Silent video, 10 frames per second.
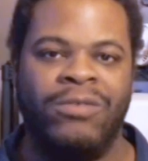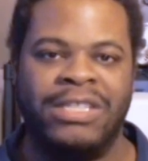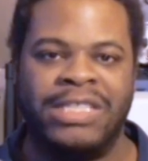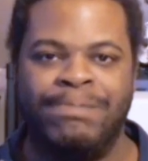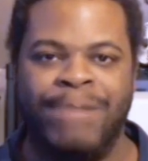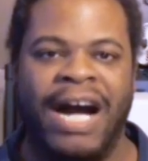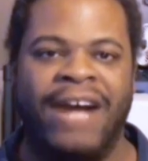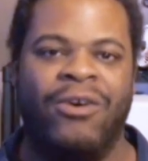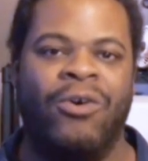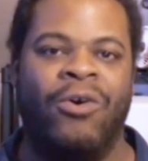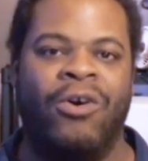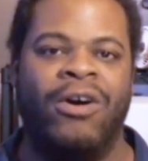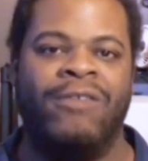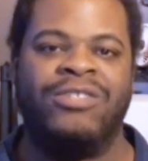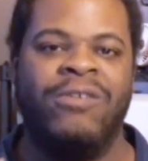spot
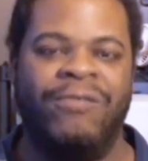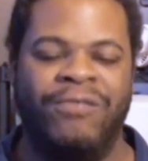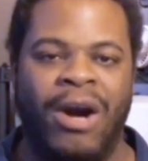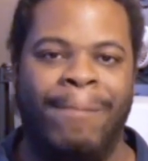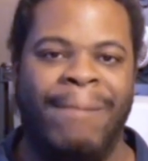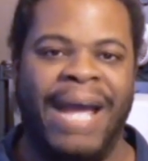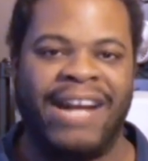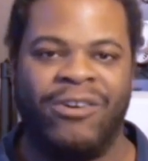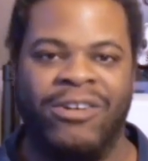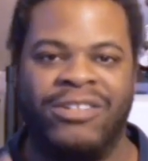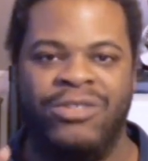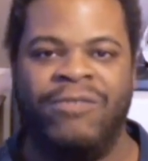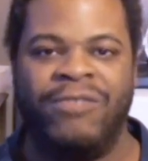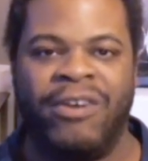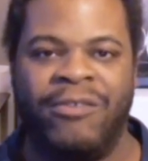or too far back or
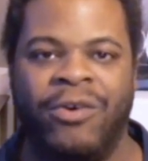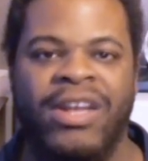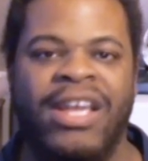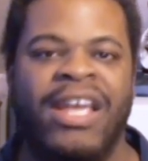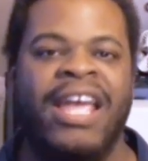too far forward,